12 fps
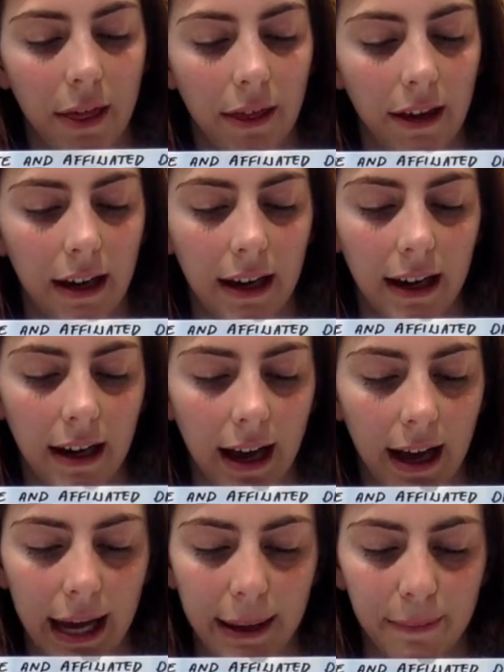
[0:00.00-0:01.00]
the
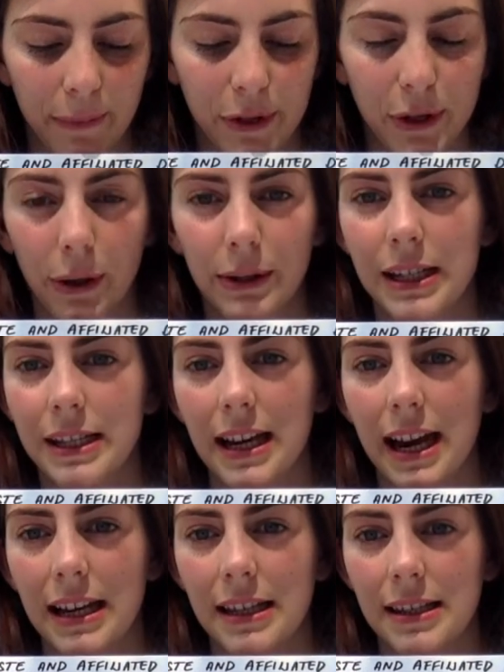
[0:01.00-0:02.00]
salty
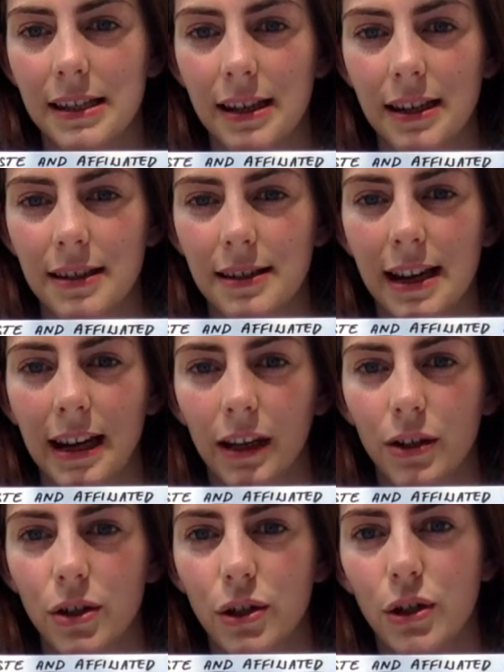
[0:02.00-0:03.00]
taste is
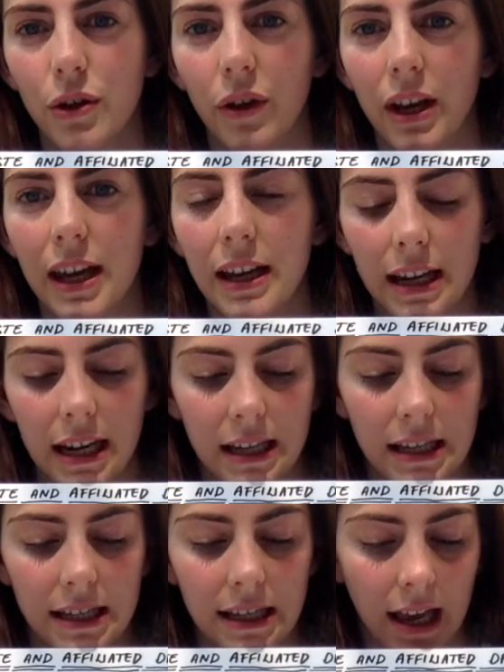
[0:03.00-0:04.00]
linked to the
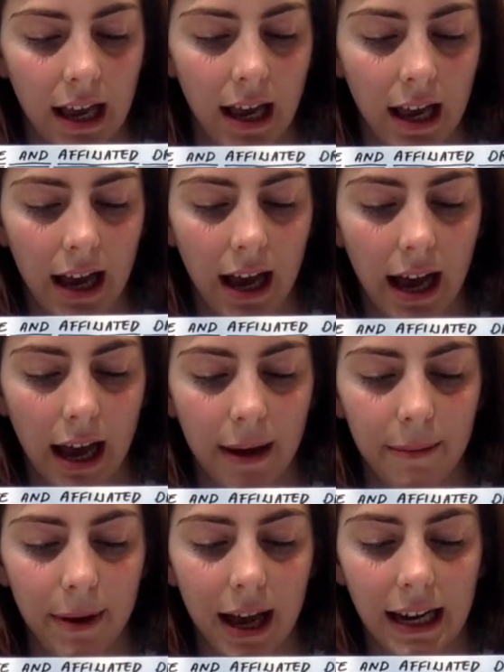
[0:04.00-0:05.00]
kidneys,
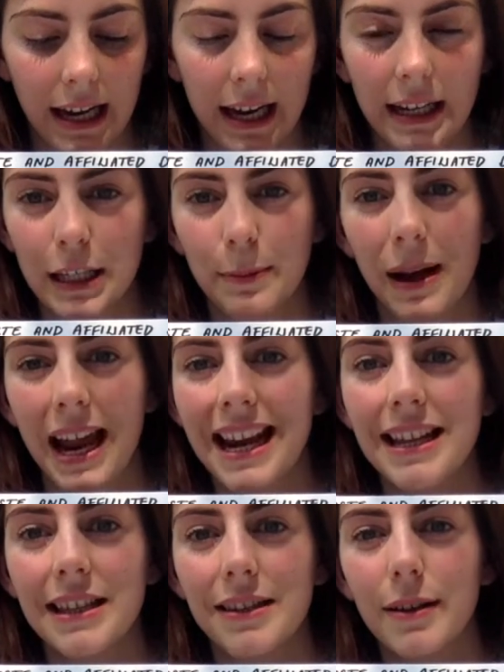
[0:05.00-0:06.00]
and it
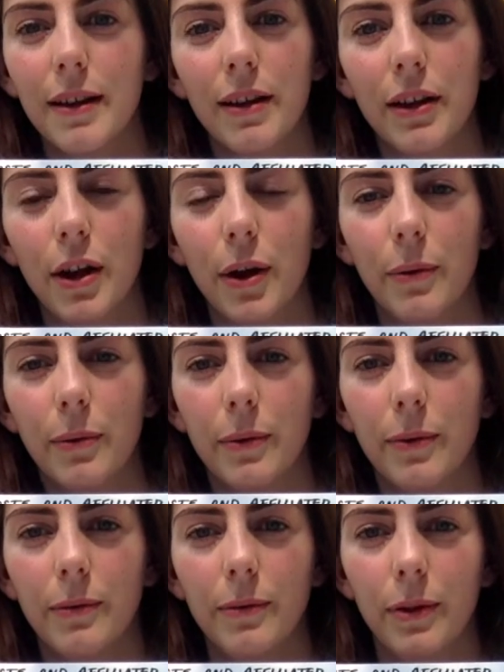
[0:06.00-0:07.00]
explains,
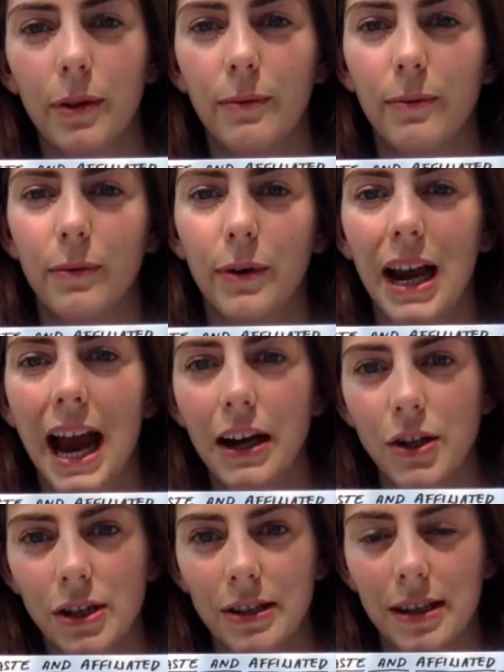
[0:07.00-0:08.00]
the
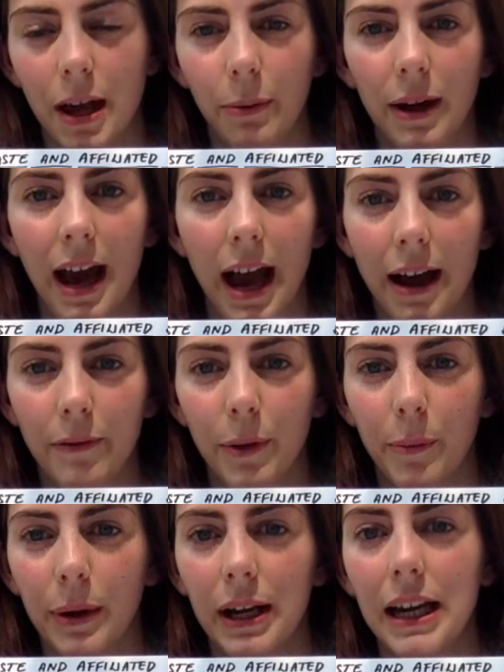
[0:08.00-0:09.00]
reactions that we have
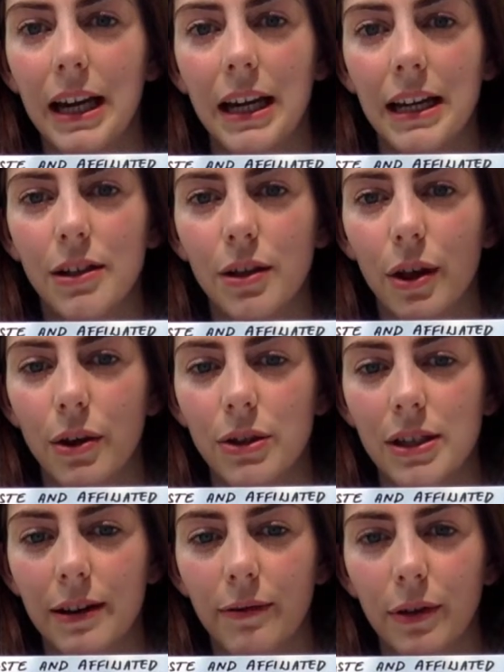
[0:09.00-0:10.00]
when we eat those
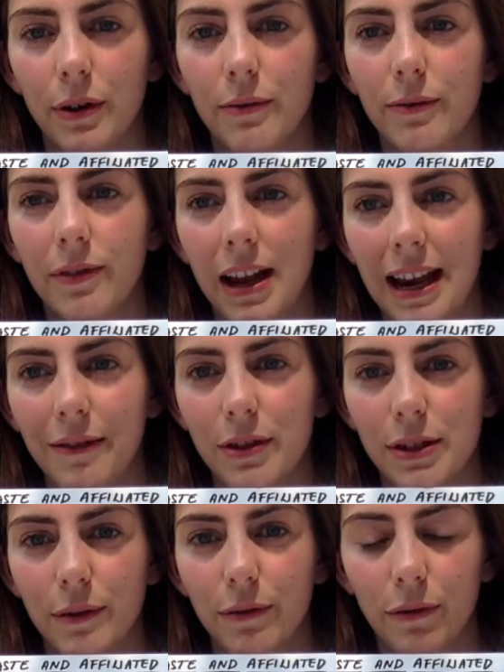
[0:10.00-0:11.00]
different
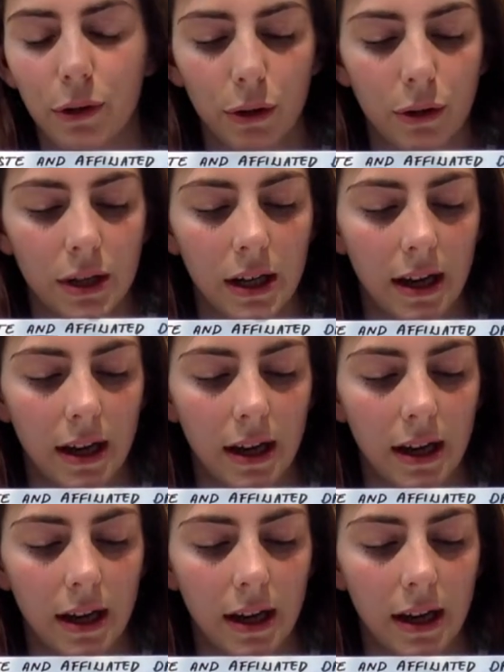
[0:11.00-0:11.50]
flavors of food.